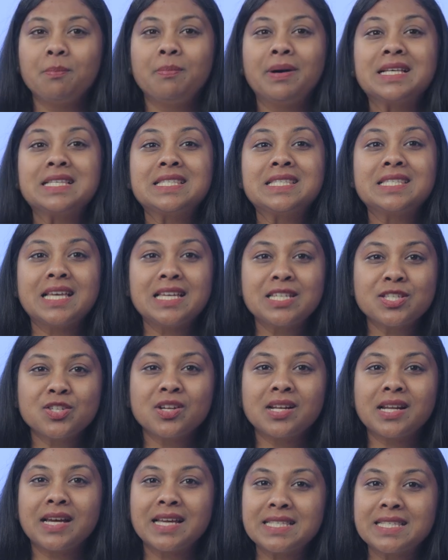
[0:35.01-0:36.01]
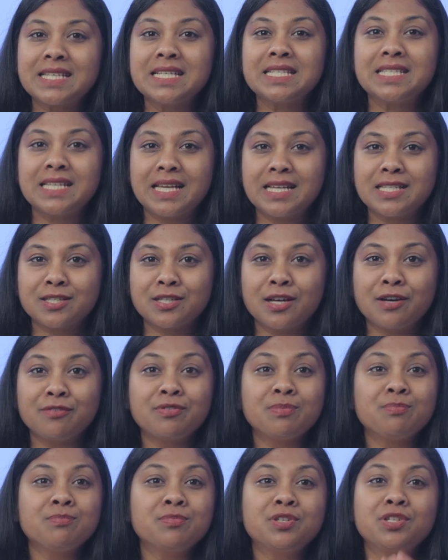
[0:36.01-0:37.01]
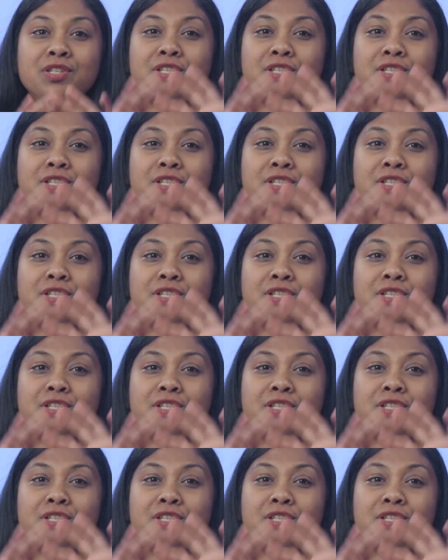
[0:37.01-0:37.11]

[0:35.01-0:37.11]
by centralizing data from